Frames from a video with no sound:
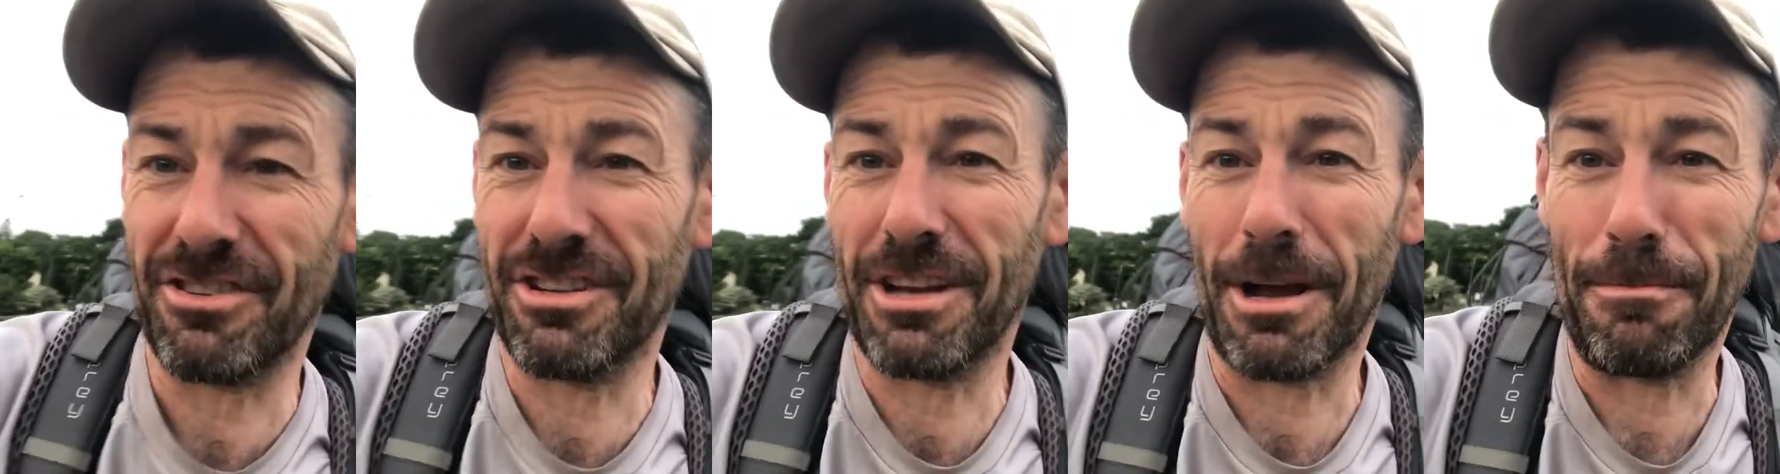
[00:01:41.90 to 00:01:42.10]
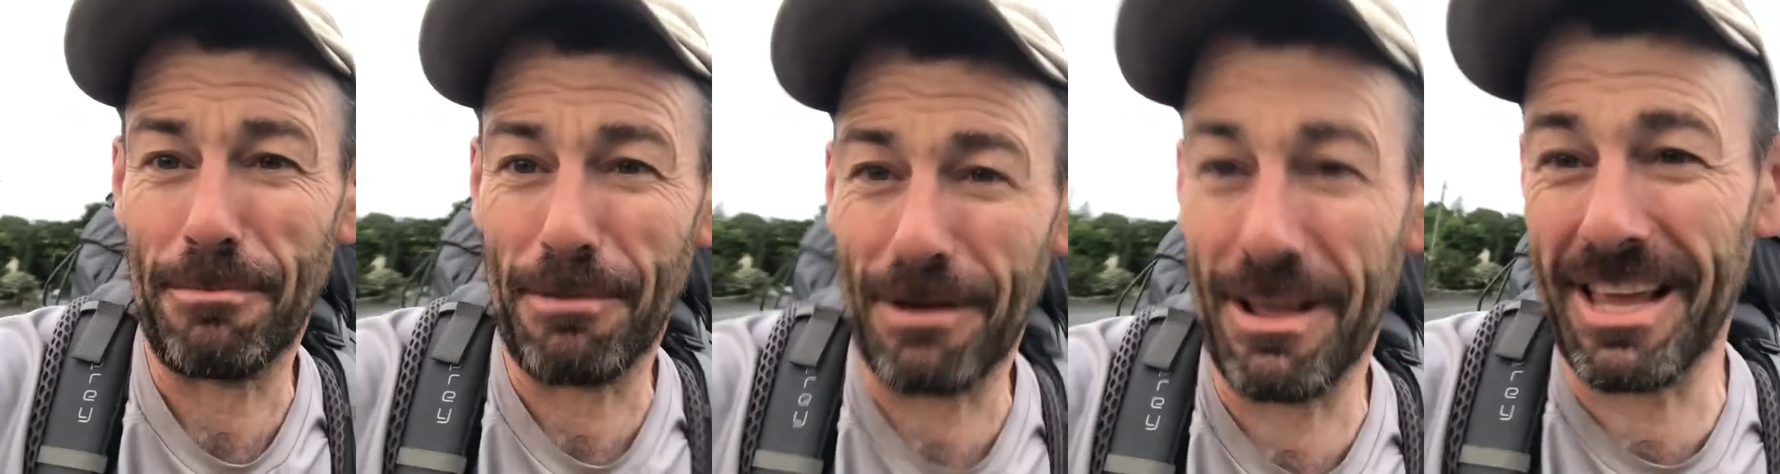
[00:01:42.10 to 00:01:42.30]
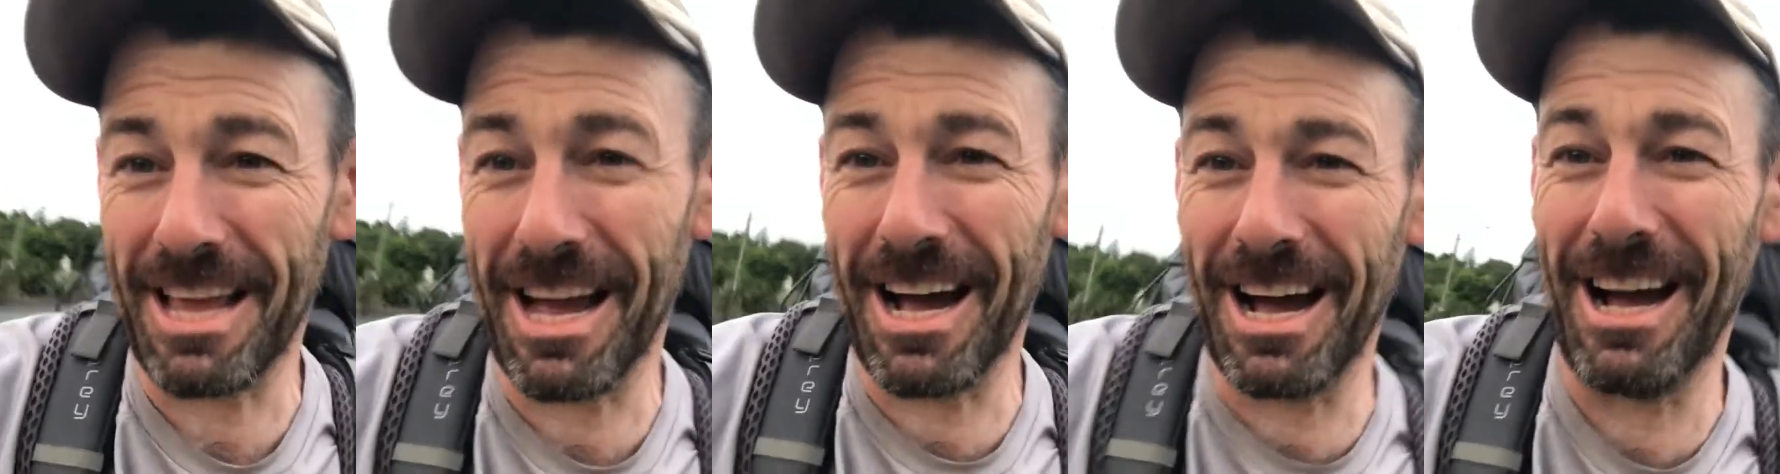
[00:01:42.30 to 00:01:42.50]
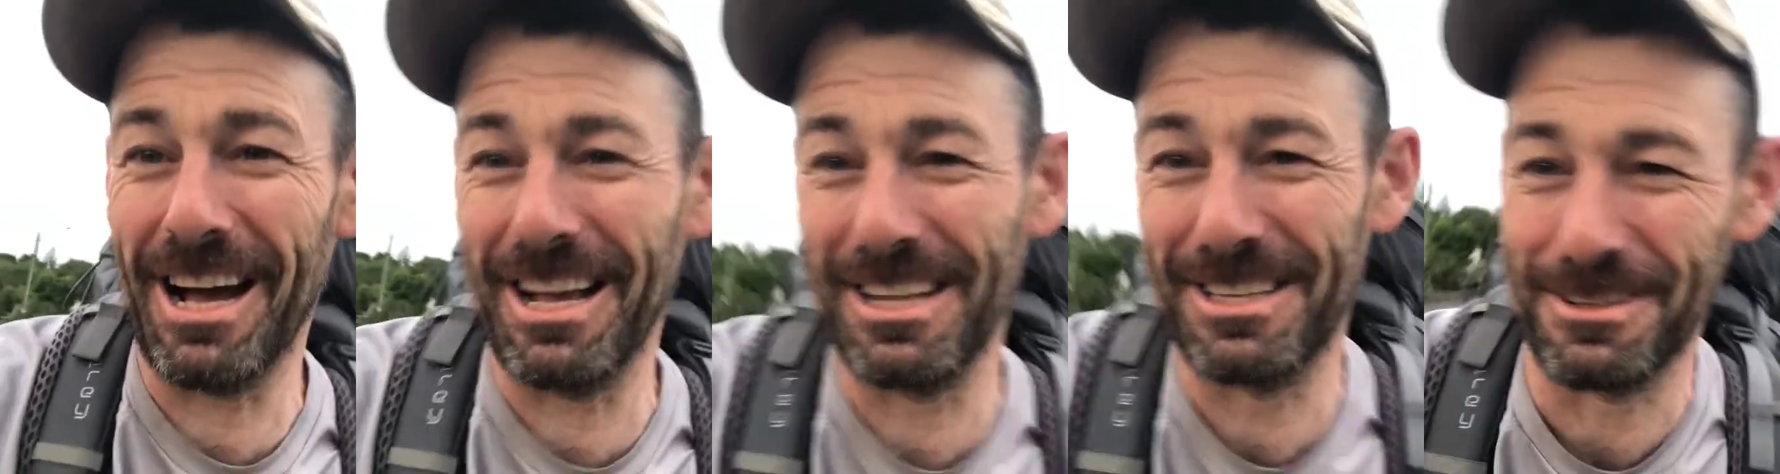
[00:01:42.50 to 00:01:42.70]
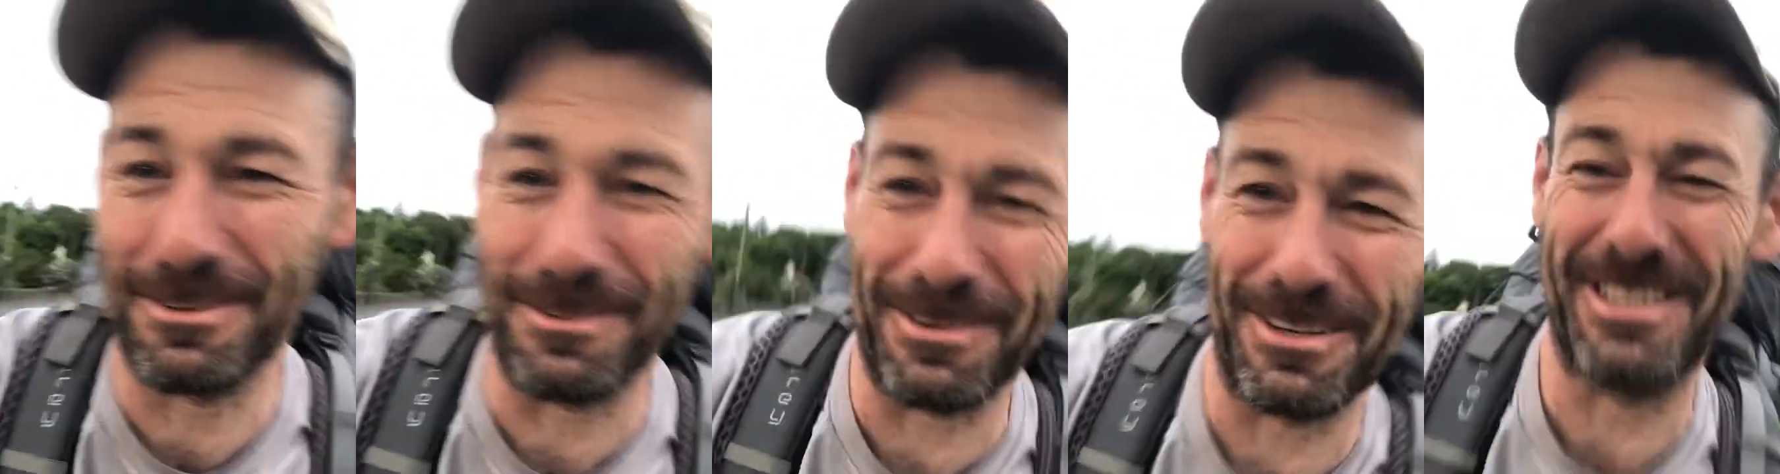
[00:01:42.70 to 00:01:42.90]
couple of
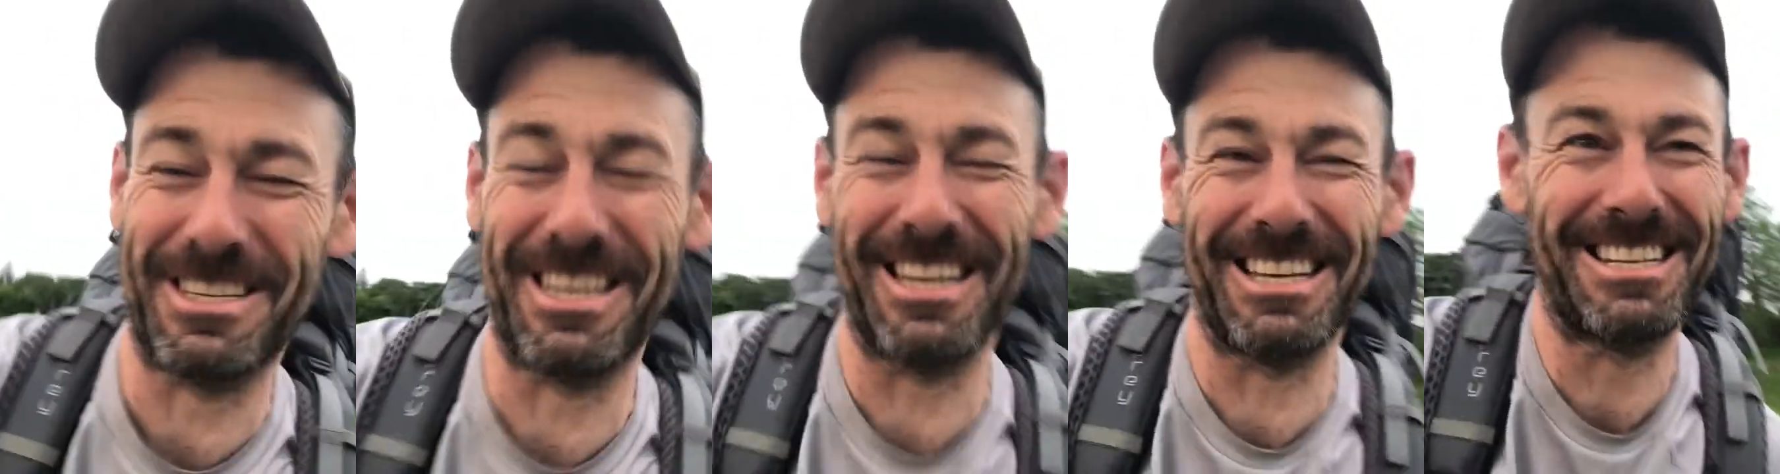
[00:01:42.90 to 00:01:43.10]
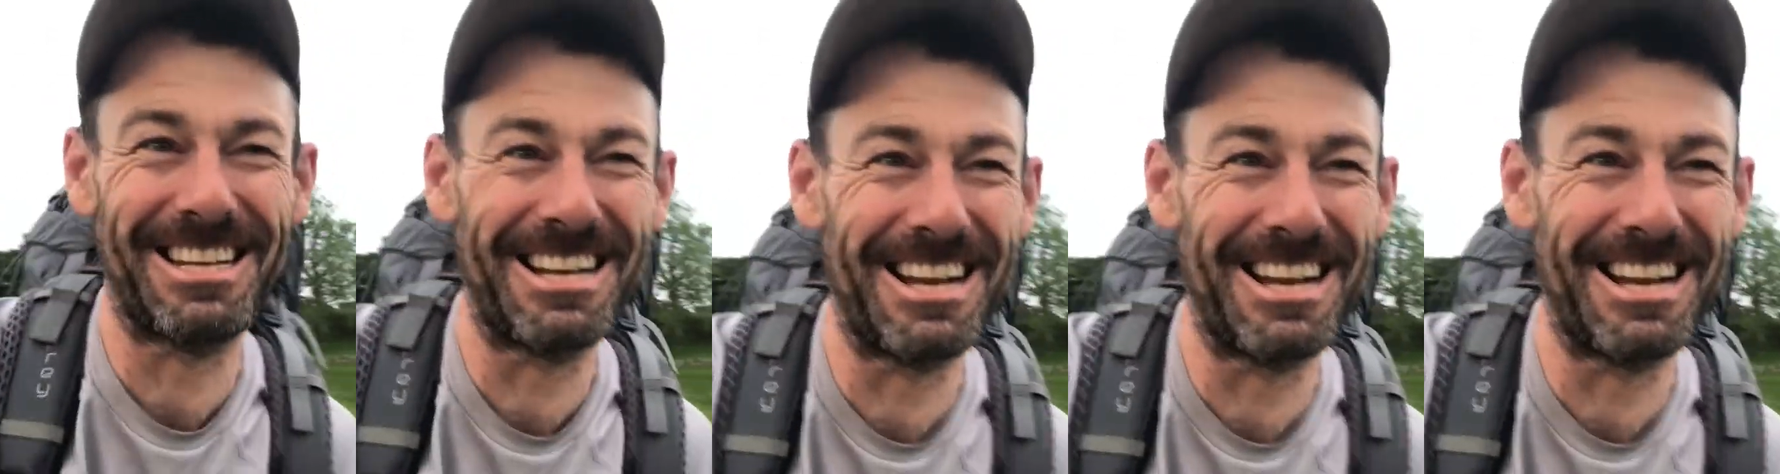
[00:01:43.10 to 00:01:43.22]
yards, which is